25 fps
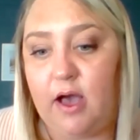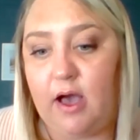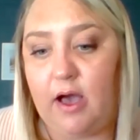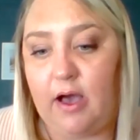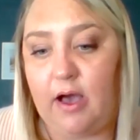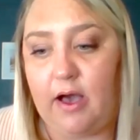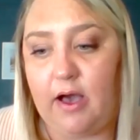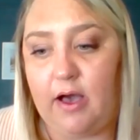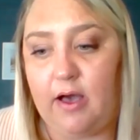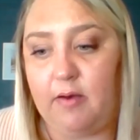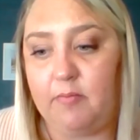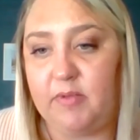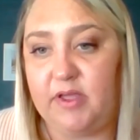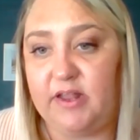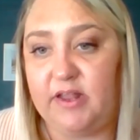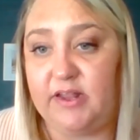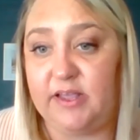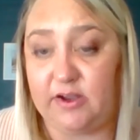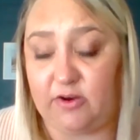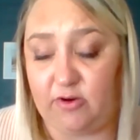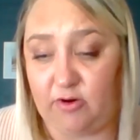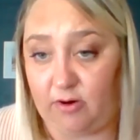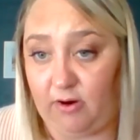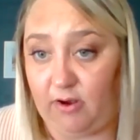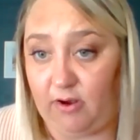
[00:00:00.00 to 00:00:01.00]
and
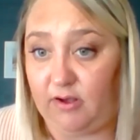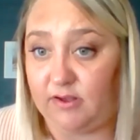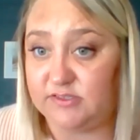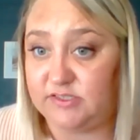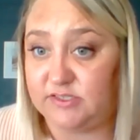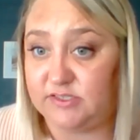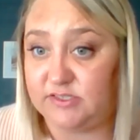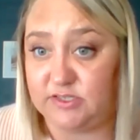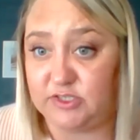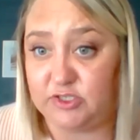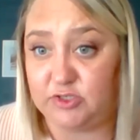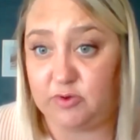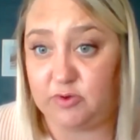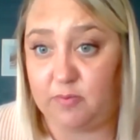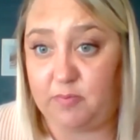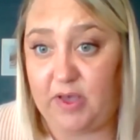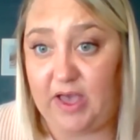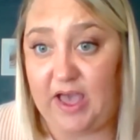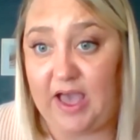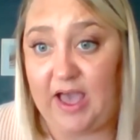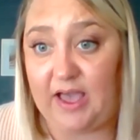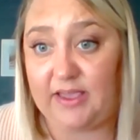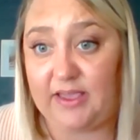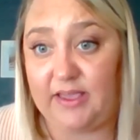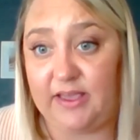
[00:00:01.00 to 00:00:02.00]
it crawls onto a
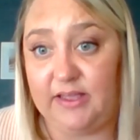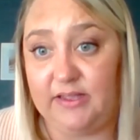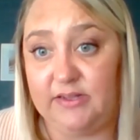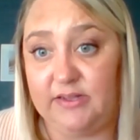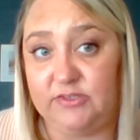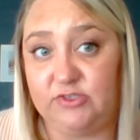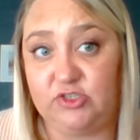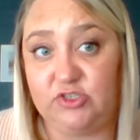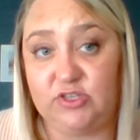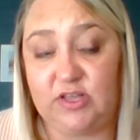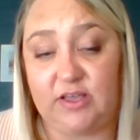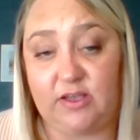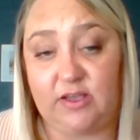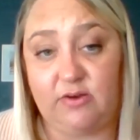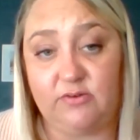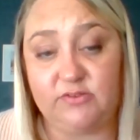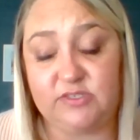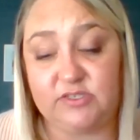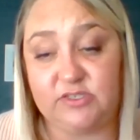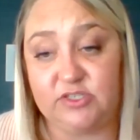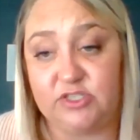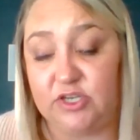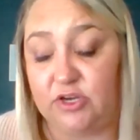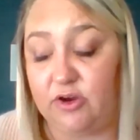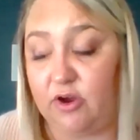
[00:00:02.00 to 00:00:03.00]
package that goes
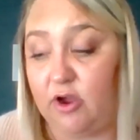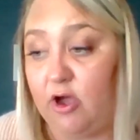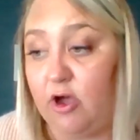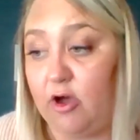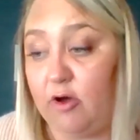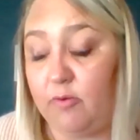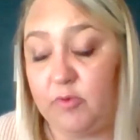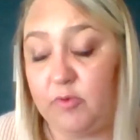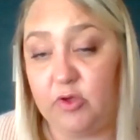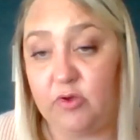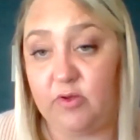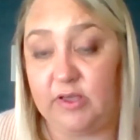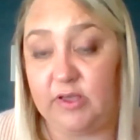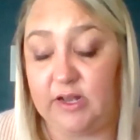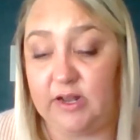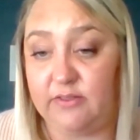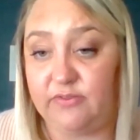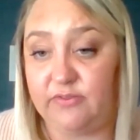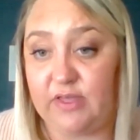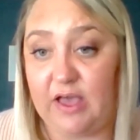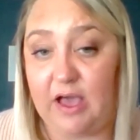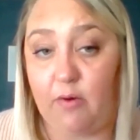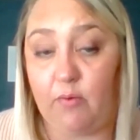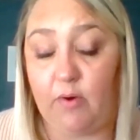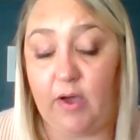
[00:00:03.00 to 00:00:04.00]
into your home, you can get
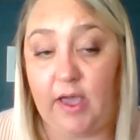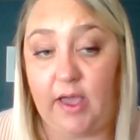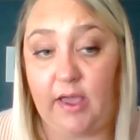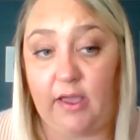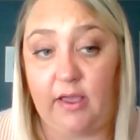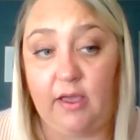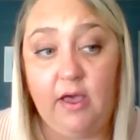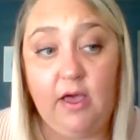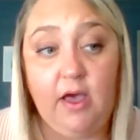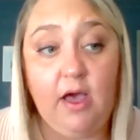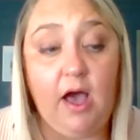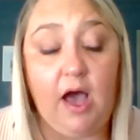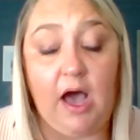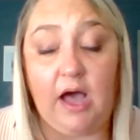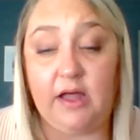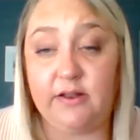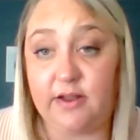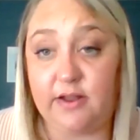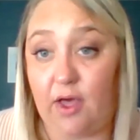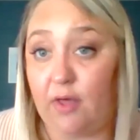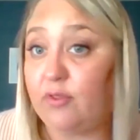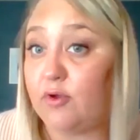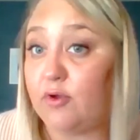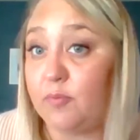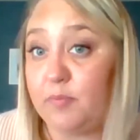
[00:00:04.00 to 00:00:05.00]
it that way.
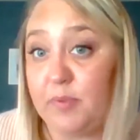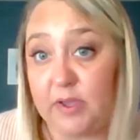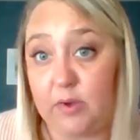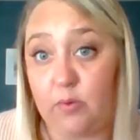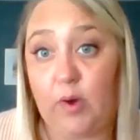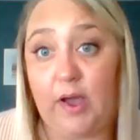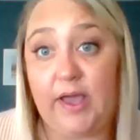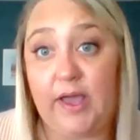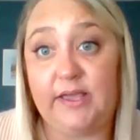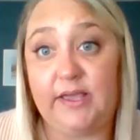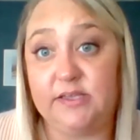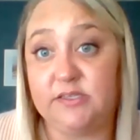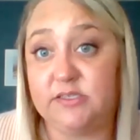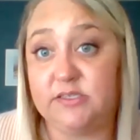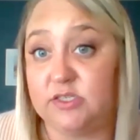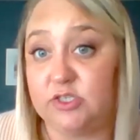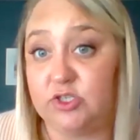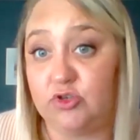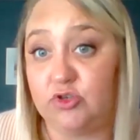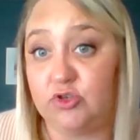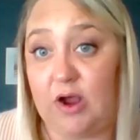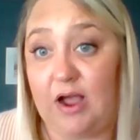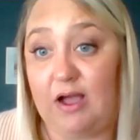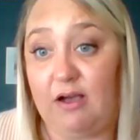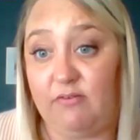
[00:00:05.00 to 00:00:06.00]
Another big way is the
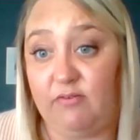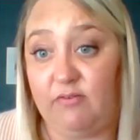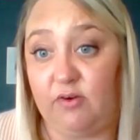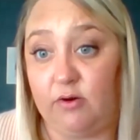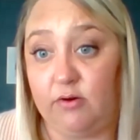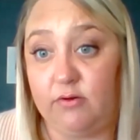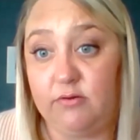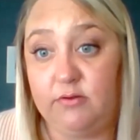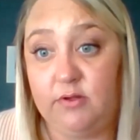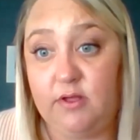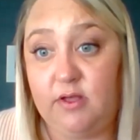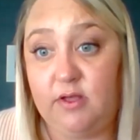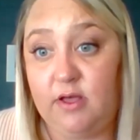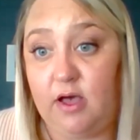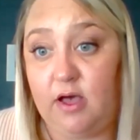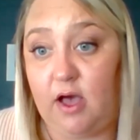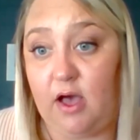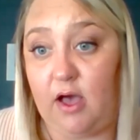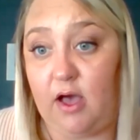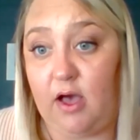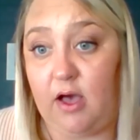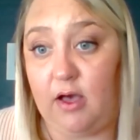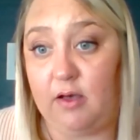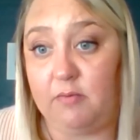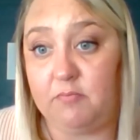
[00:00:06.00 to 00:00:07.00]
travel.
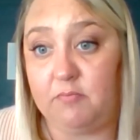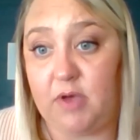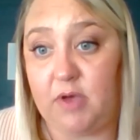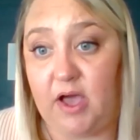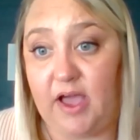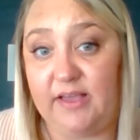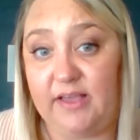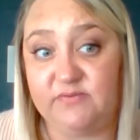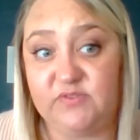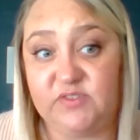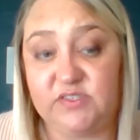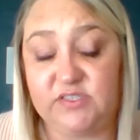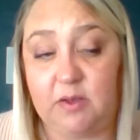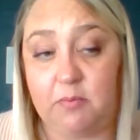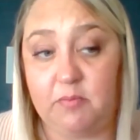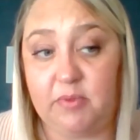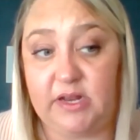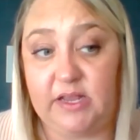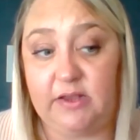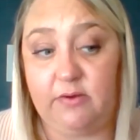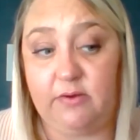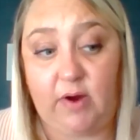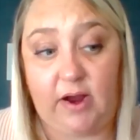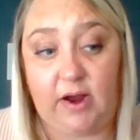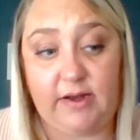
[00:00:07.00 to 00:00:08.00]
I have
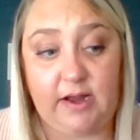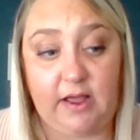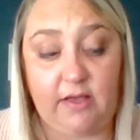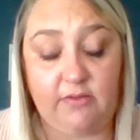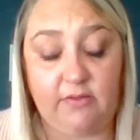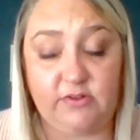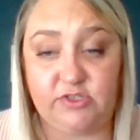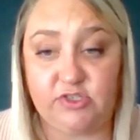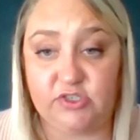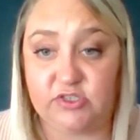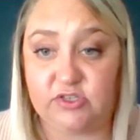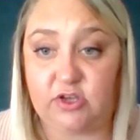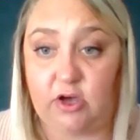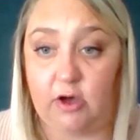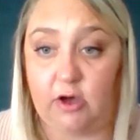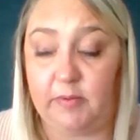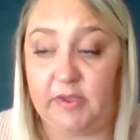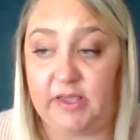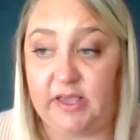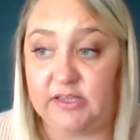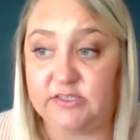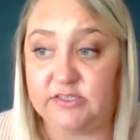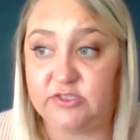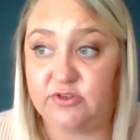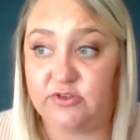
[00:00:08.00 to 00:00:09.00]
somebody right now that just called
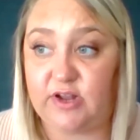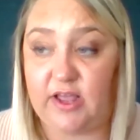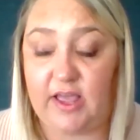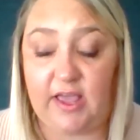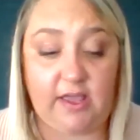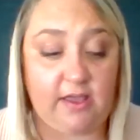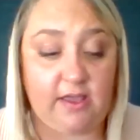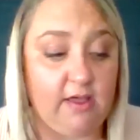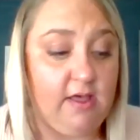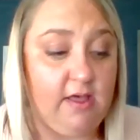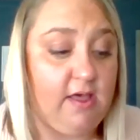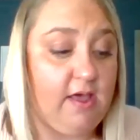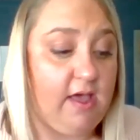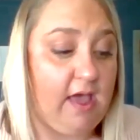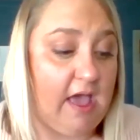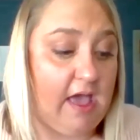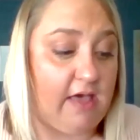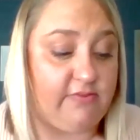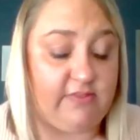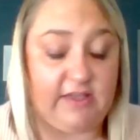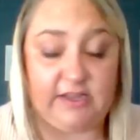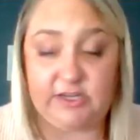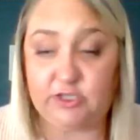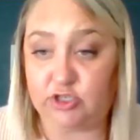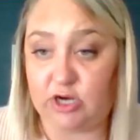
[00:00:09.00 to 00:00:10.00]
me yesterday,
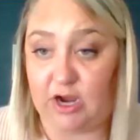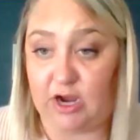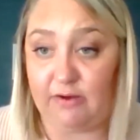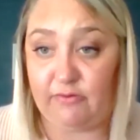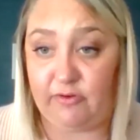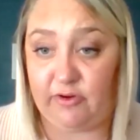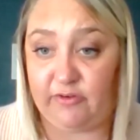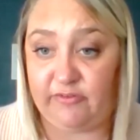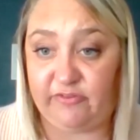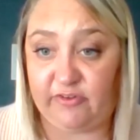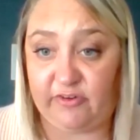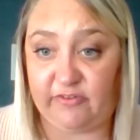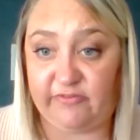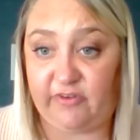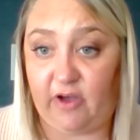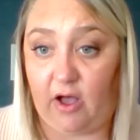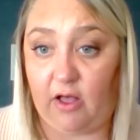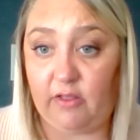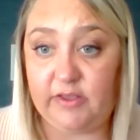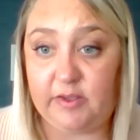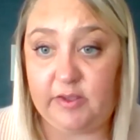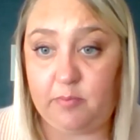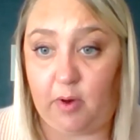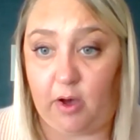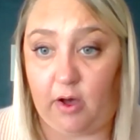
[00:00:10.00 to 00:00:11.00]
and they travel for
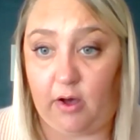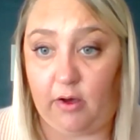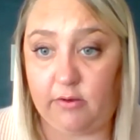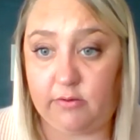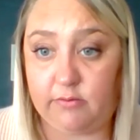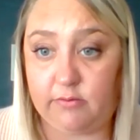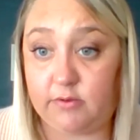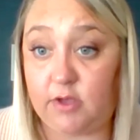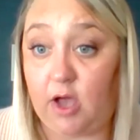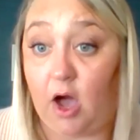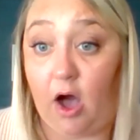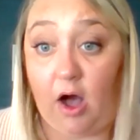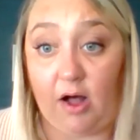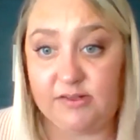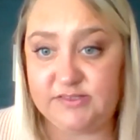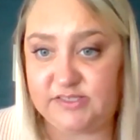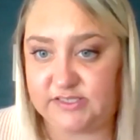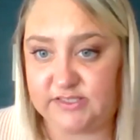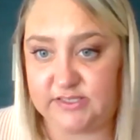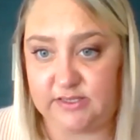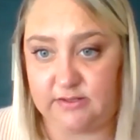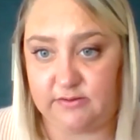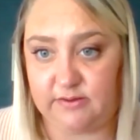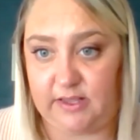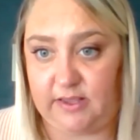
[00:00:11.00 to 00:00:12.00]
volleyball
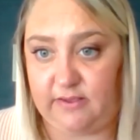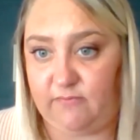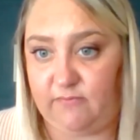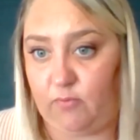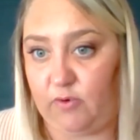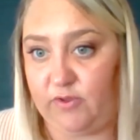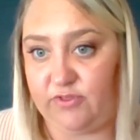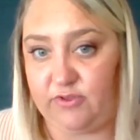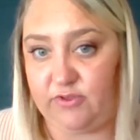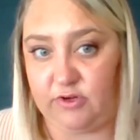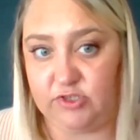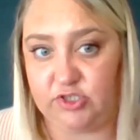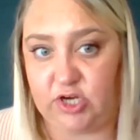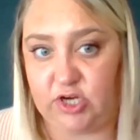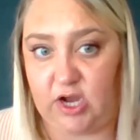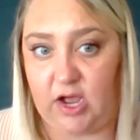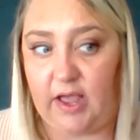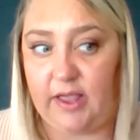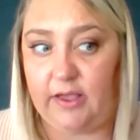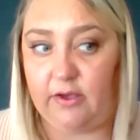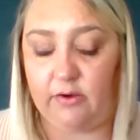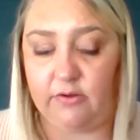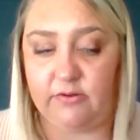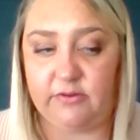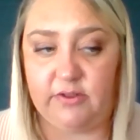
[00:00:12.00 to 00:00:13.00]
constantly with their
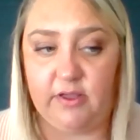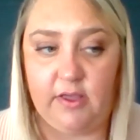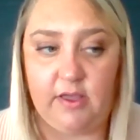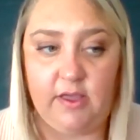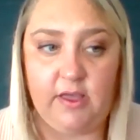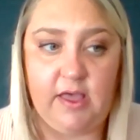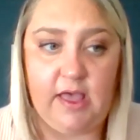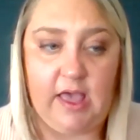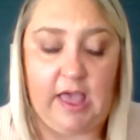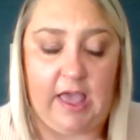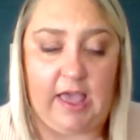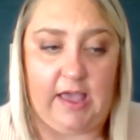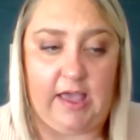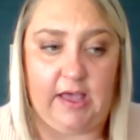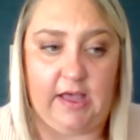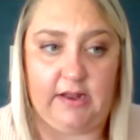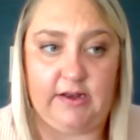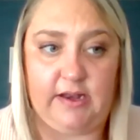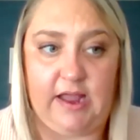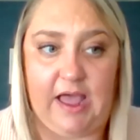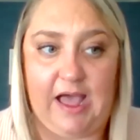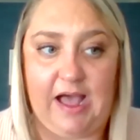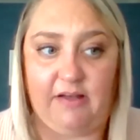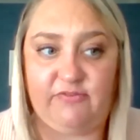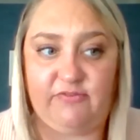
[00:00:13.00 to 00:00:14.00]
child.
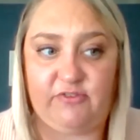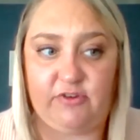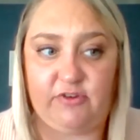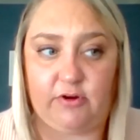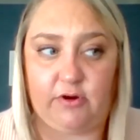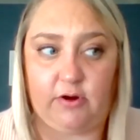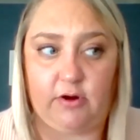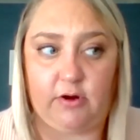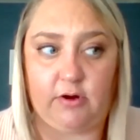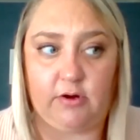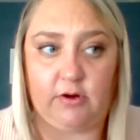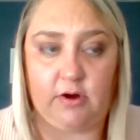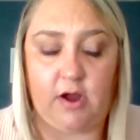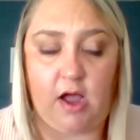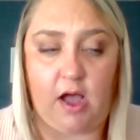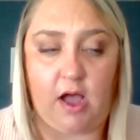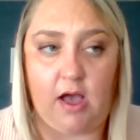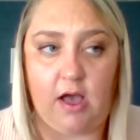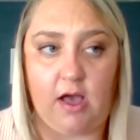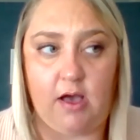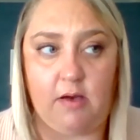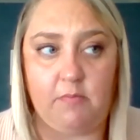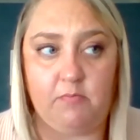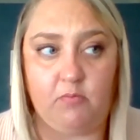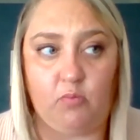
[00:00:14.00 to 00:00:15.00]
And
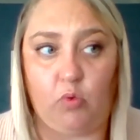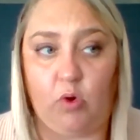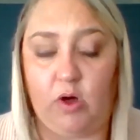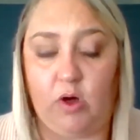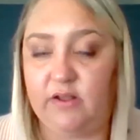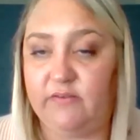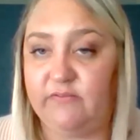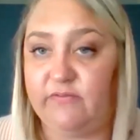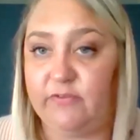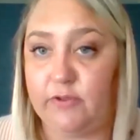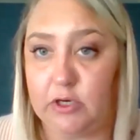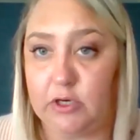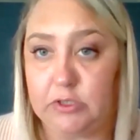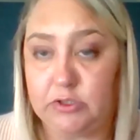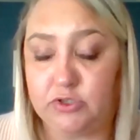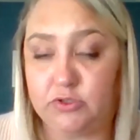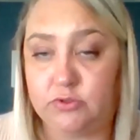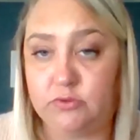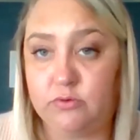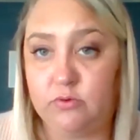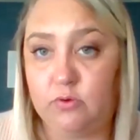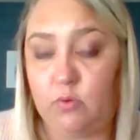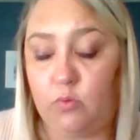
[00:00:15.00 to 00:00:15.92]
after one of their